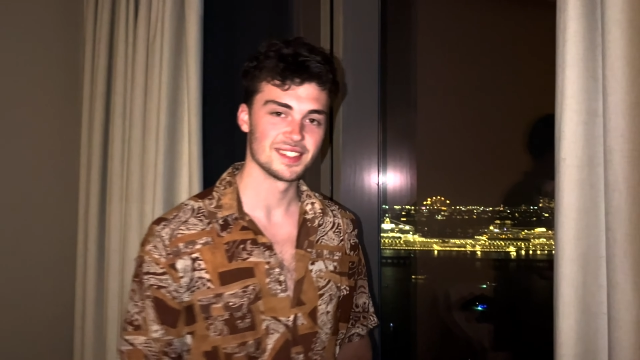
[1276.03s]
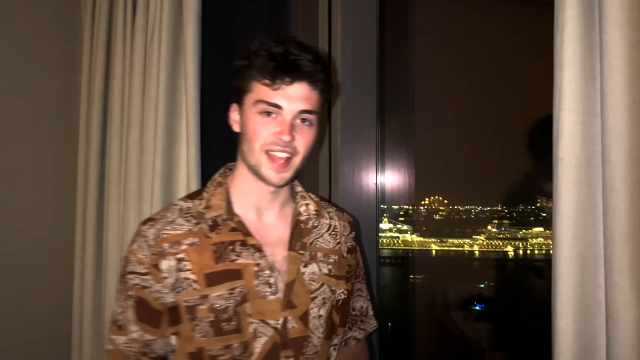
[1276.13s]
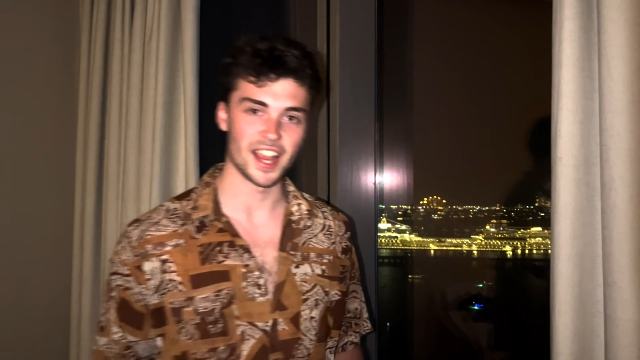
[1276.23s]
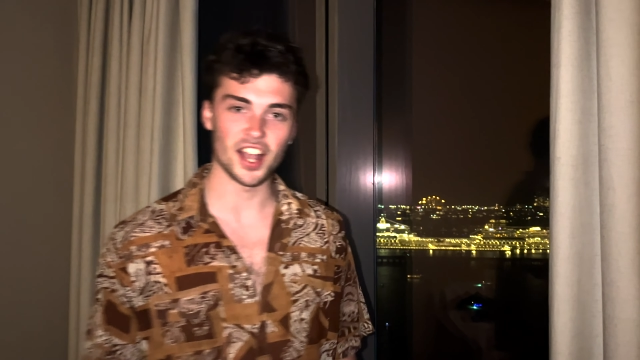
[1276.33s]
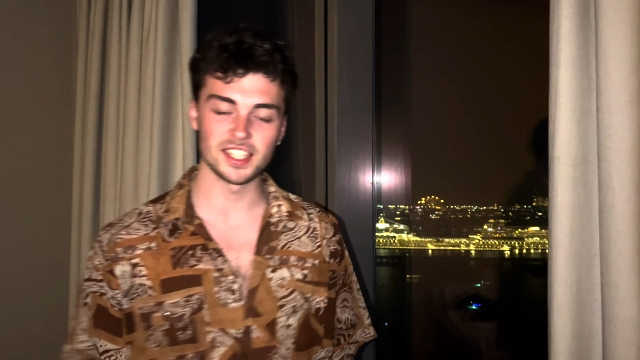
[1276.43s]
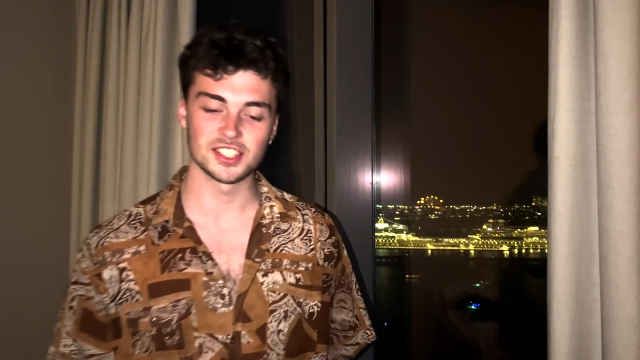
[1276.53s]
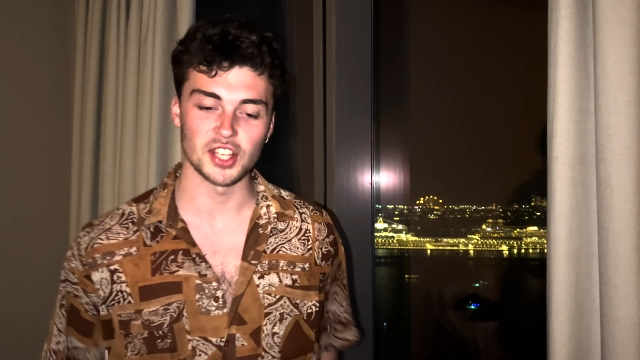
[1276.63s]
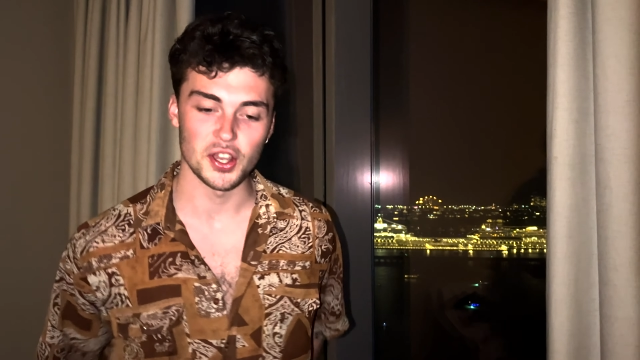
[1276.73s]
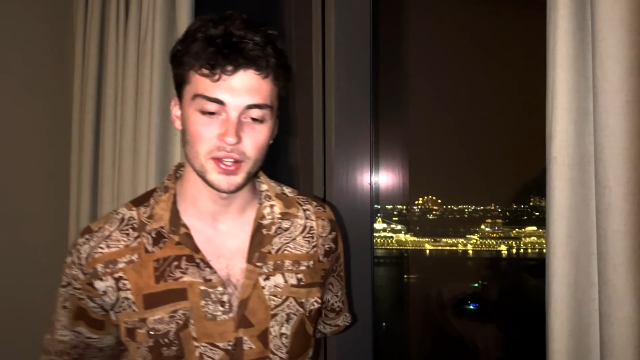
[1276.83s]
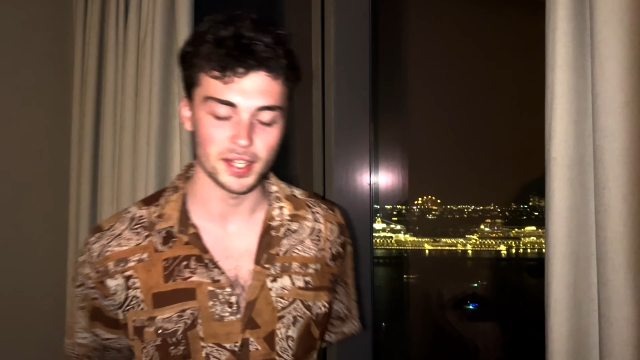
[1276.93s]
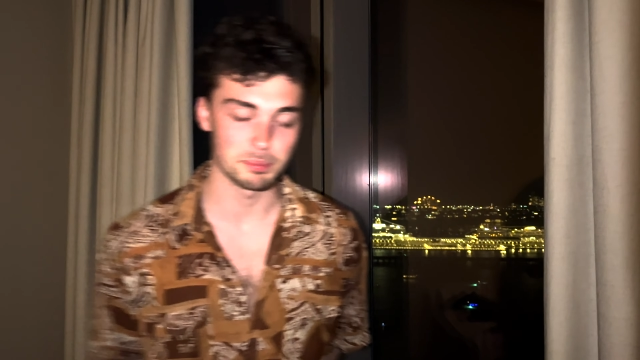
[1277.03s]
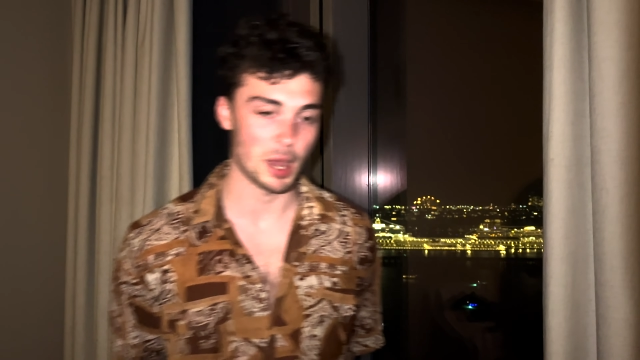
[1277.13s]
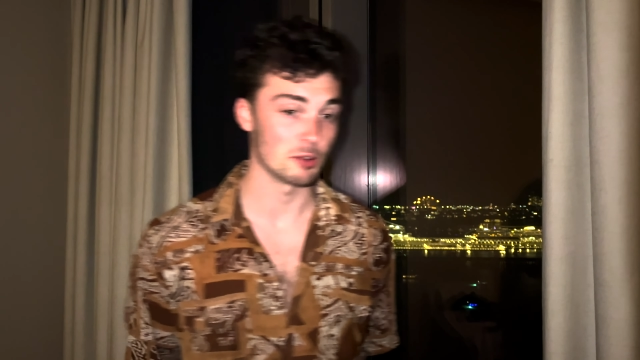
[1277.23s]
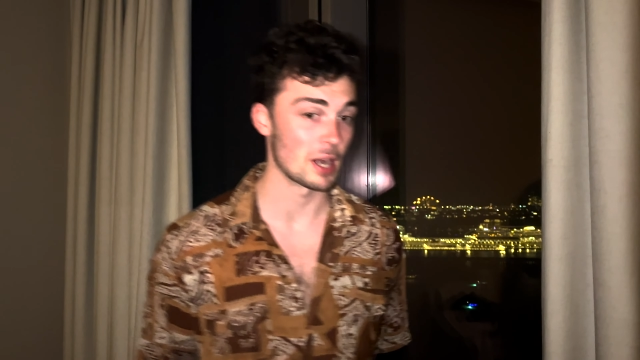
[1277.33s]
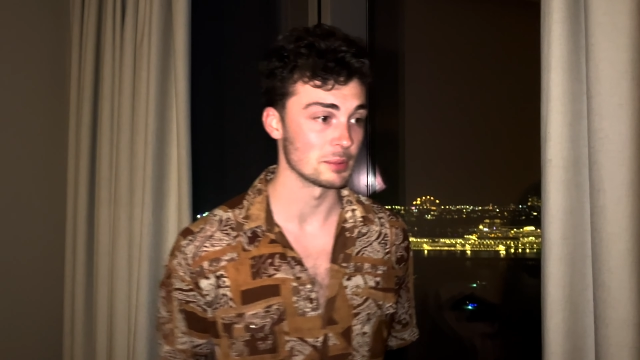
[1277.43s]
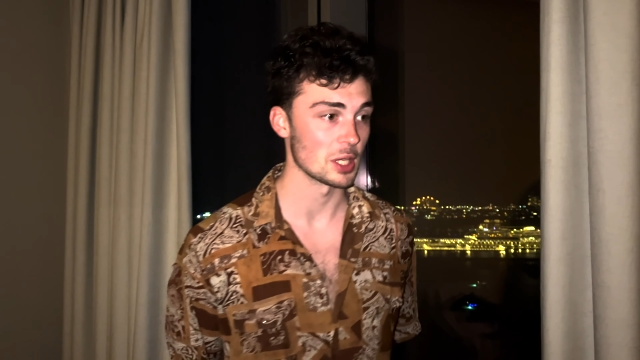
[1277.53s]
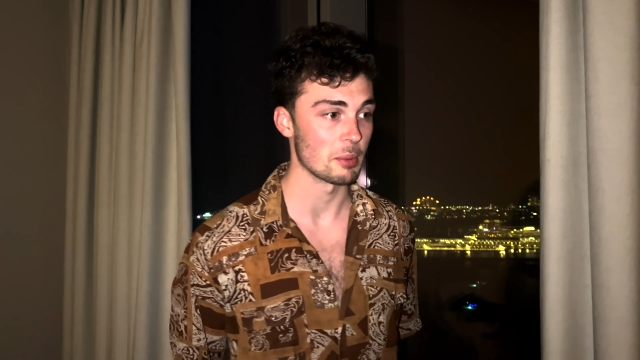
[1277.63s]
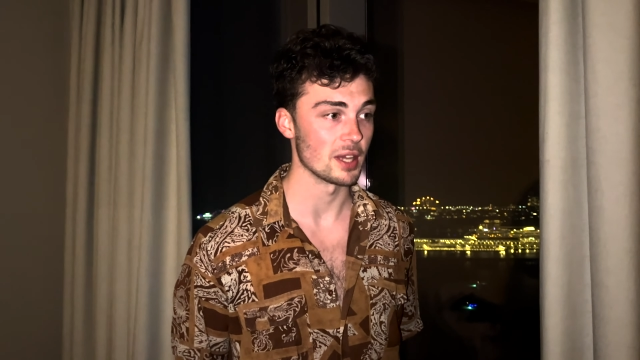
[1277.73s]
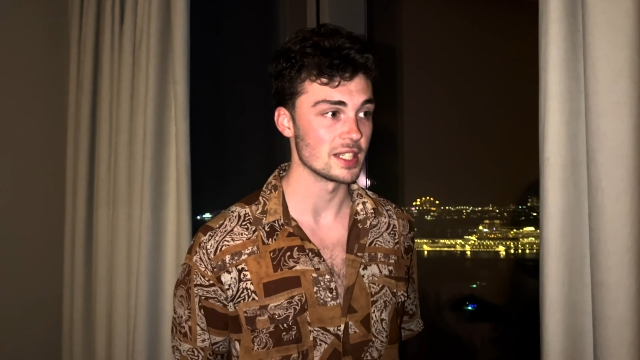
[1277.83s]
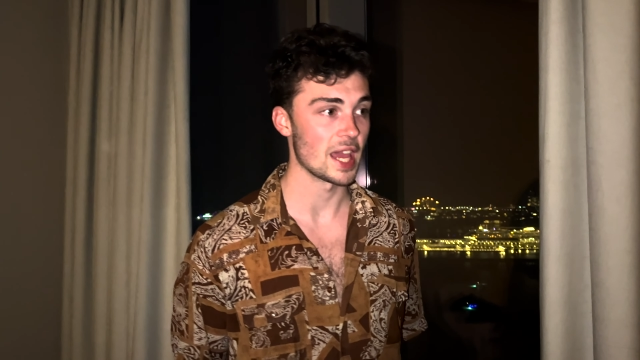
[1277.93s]
Hey guys, so that about wraps up our
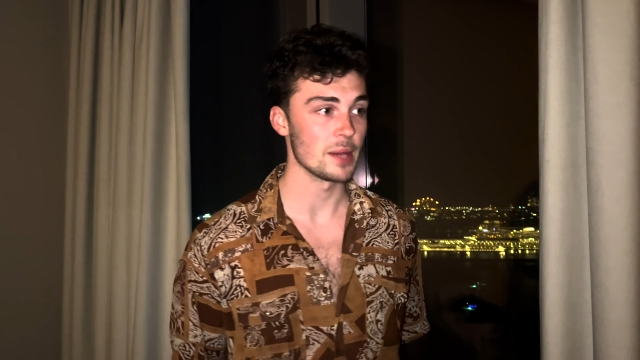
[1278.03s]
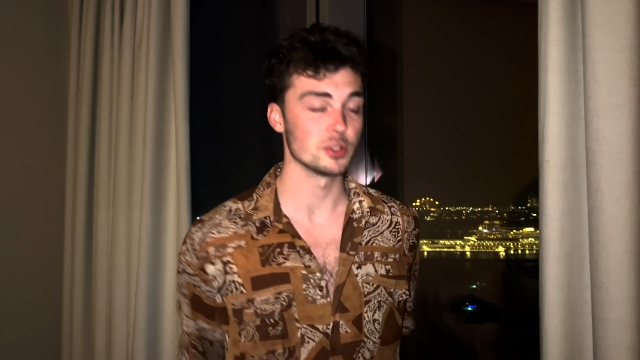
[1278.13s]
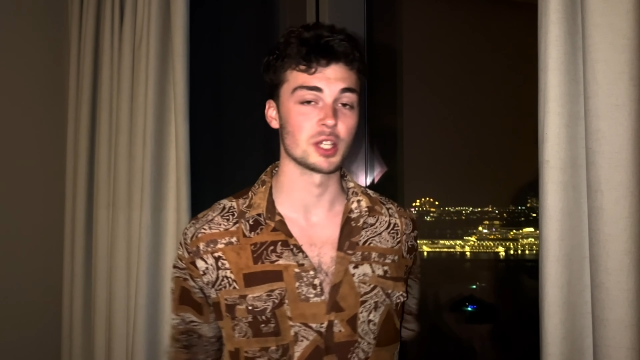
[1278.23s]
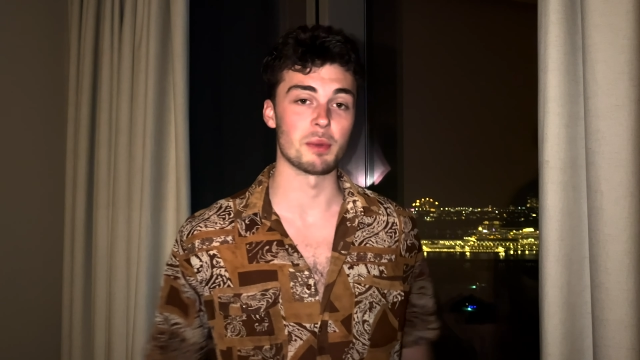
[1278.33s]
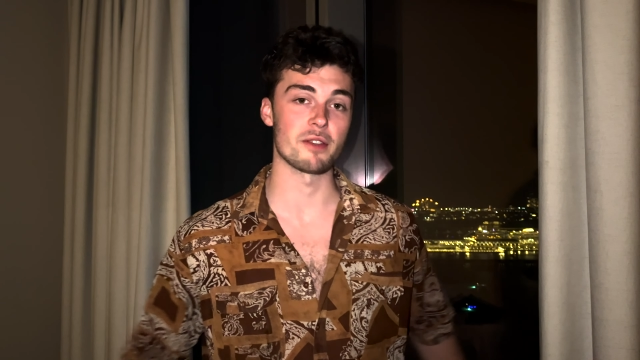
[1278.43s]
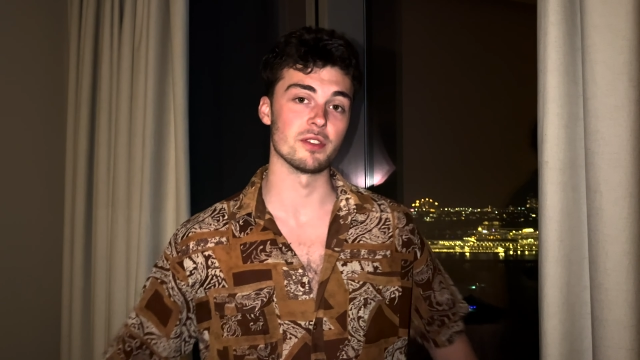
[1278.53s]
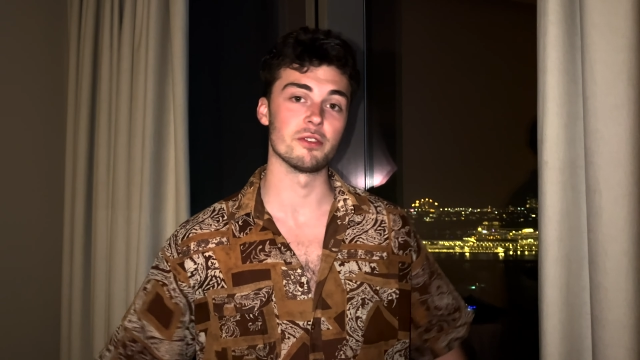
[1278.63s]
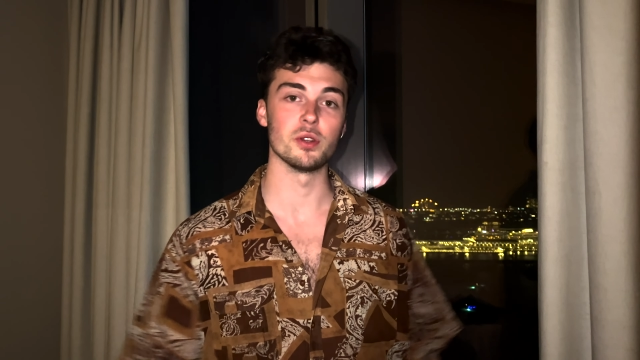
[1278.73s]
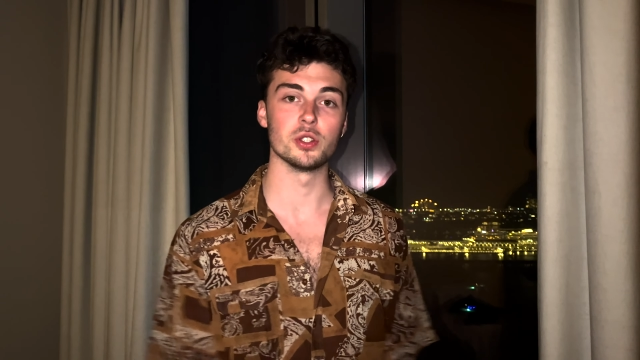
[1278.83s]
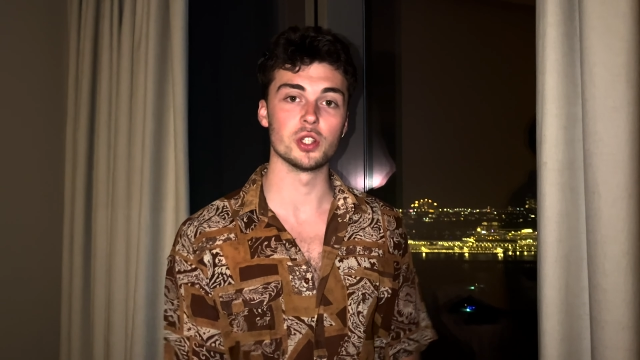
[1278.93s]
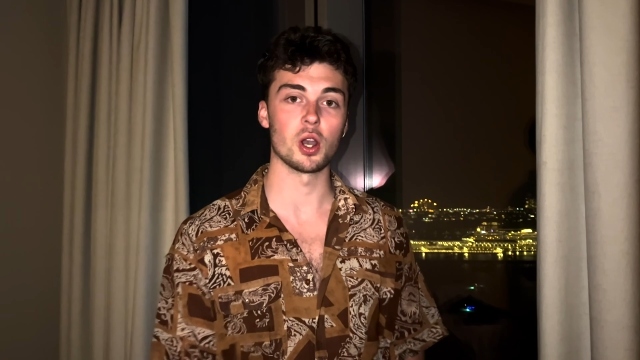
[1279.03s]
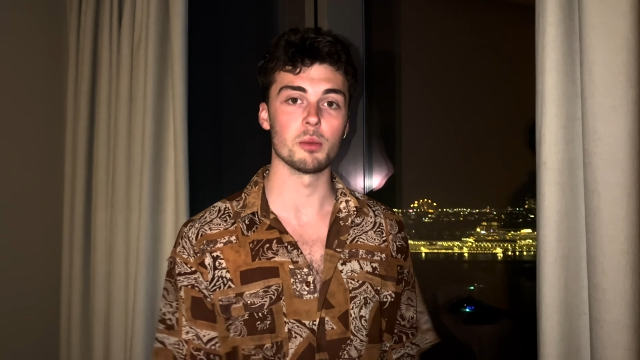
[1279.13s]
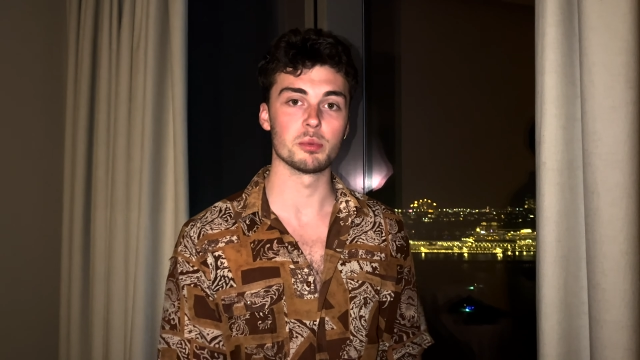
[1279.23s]
day. We just come back from the food shop.